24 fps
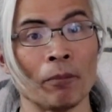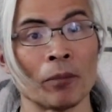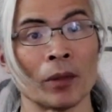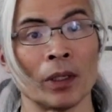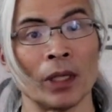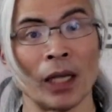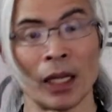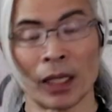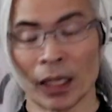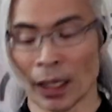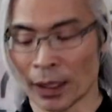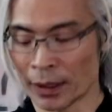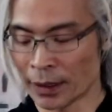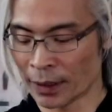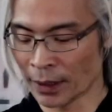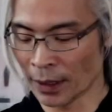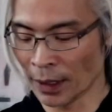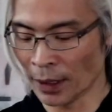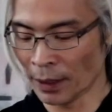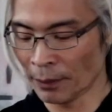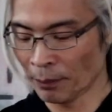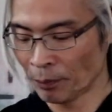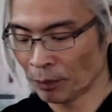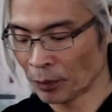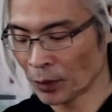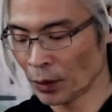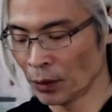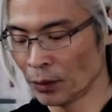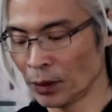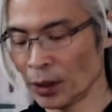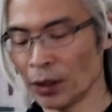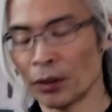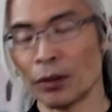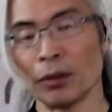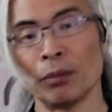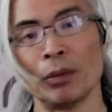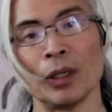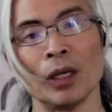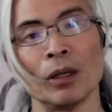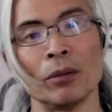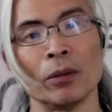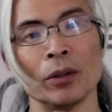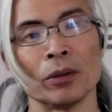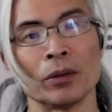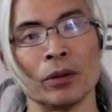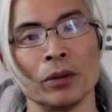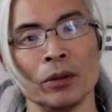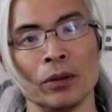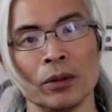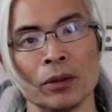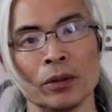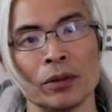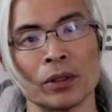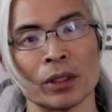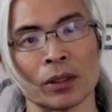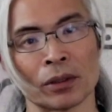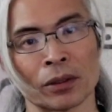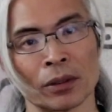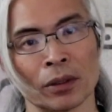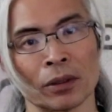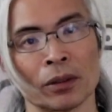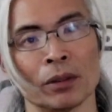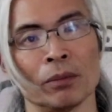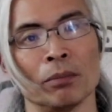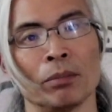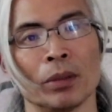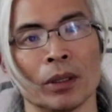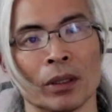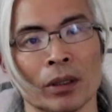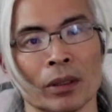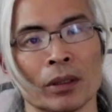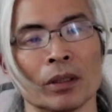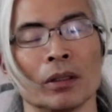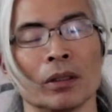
Like I said, you need to be able to use a certain part